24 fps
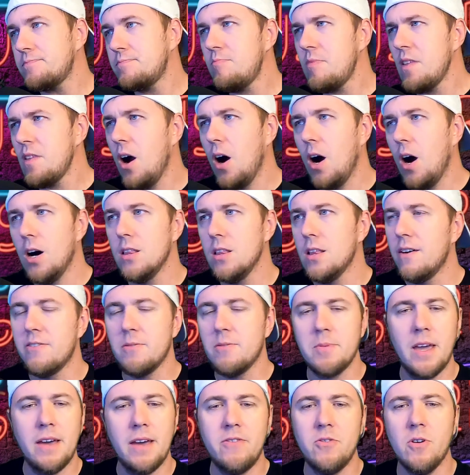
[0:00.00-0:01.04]
All of
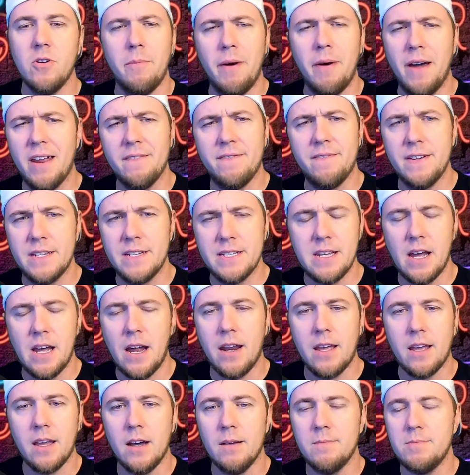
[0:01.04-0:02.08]
them give you a benefit to
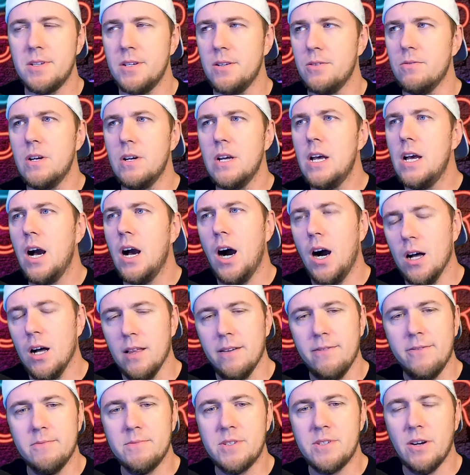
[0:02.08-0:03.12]
signing up too. All
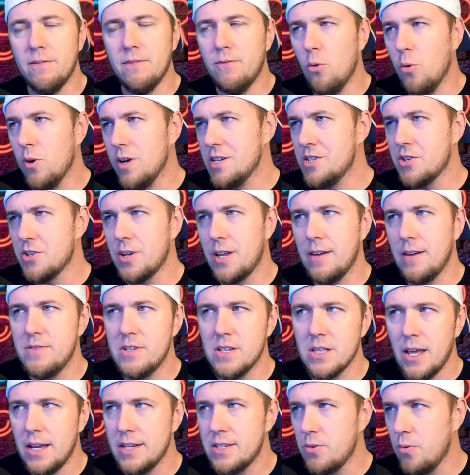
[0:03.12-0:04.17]
of them. So Voyager gives you
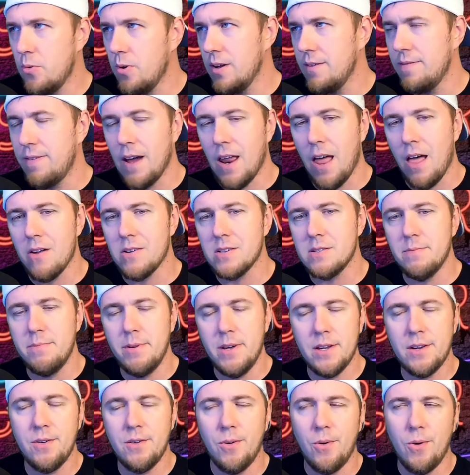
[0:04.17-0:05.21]
like twenty-five dollars in
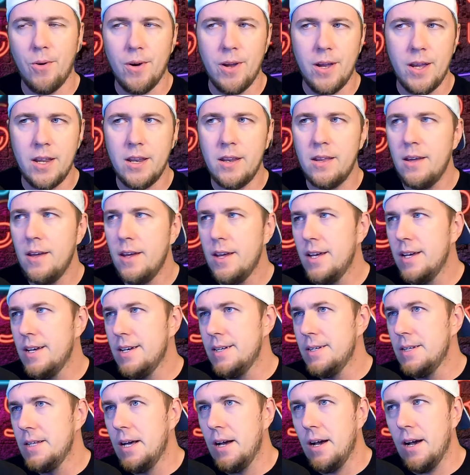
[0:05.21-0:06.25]
Bitcoin.
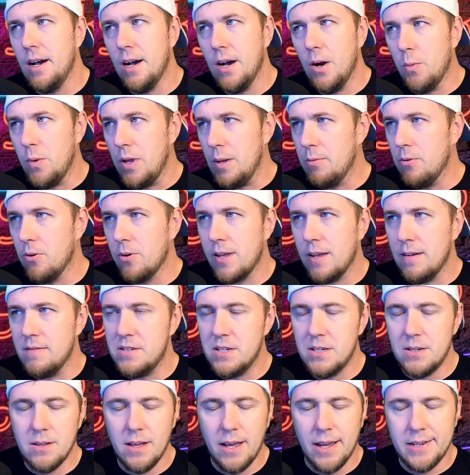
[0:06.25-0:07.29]
Uh, Webull gives
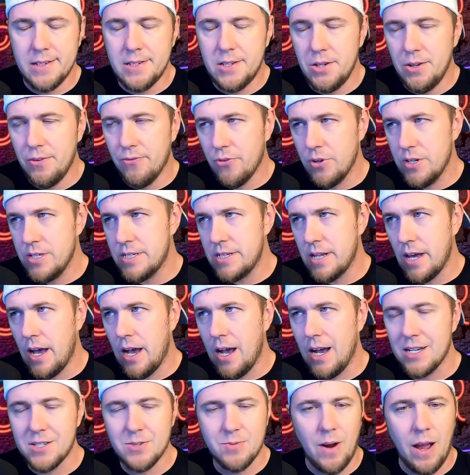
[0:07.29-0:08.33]
you like two free
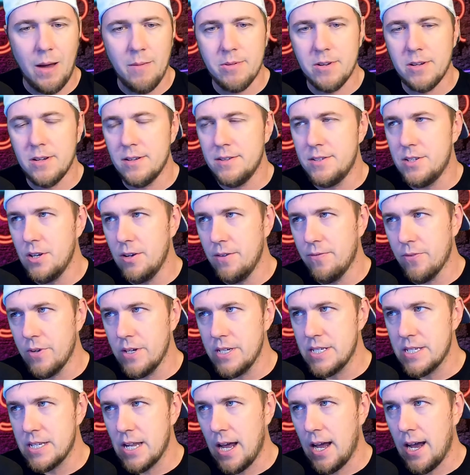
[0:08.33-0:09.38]
stocks, Robinhood two free
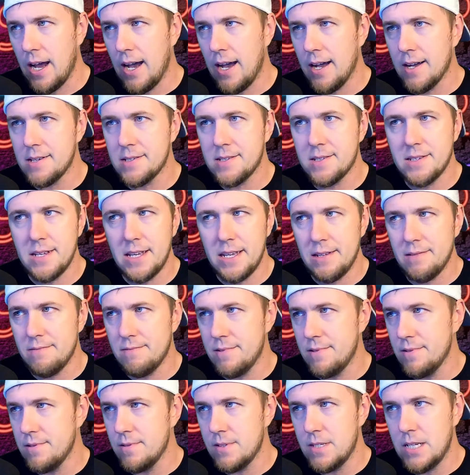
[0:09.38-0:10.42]
stocks,
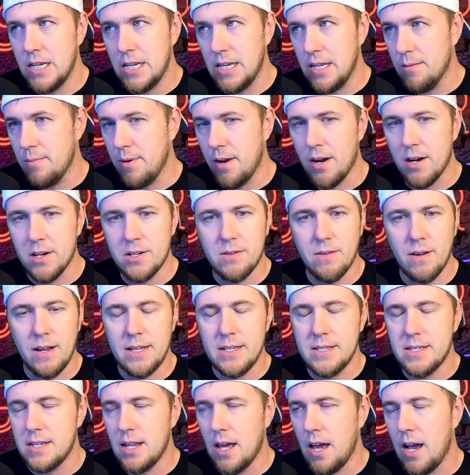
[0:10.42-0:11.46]
T D
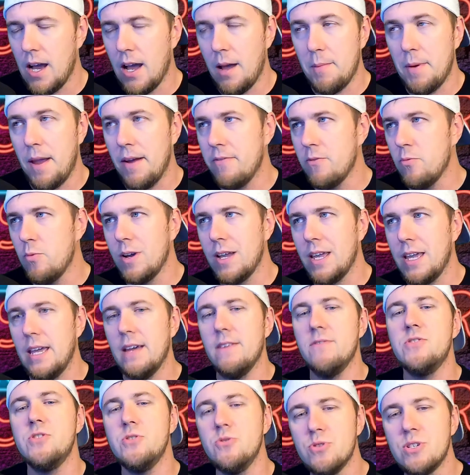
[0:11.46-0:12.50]
Ameritrade stock. I mean, everyone
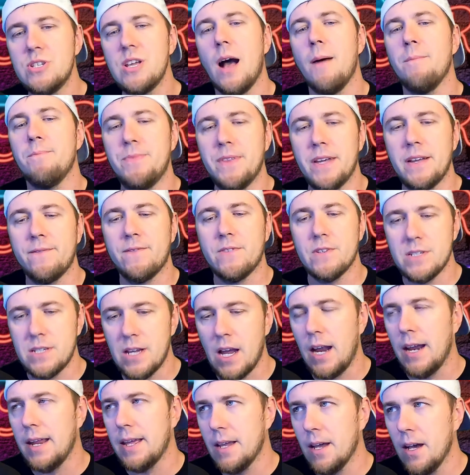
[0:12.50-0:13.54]
gives you something for
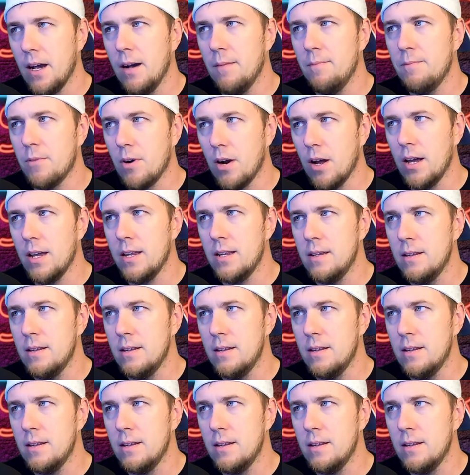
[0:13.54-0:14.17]
signing up, right?